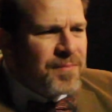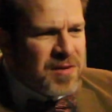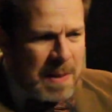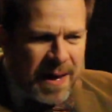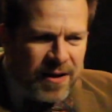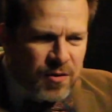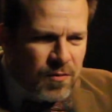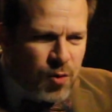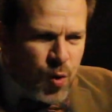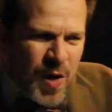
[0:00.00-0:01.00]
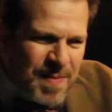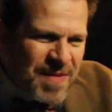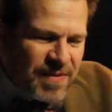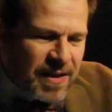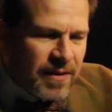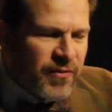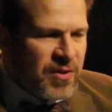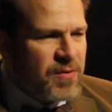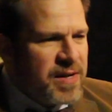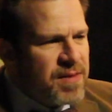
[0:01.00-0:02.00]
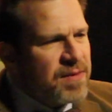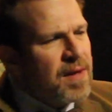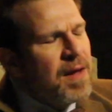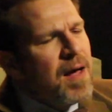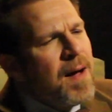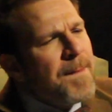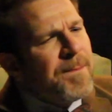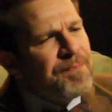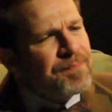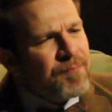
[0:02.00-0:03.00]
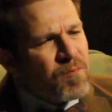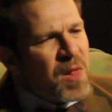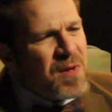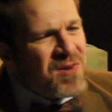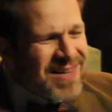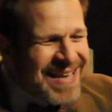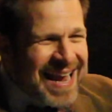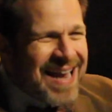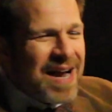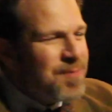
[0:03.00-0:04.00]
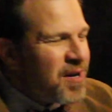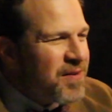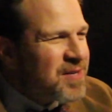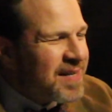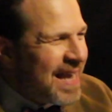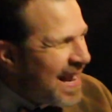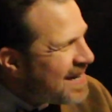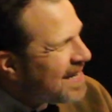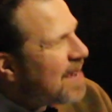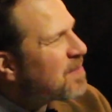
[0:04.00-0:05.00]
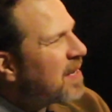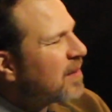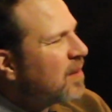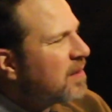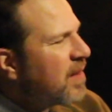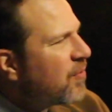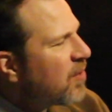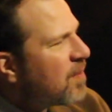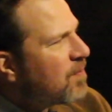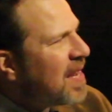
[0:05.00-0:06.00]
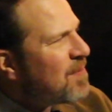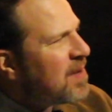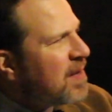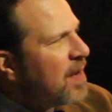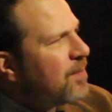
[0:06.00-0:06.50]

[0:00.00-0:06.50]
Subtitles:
a lot of creamy vanillas underneath. There's a candy I'm getting on this. It may be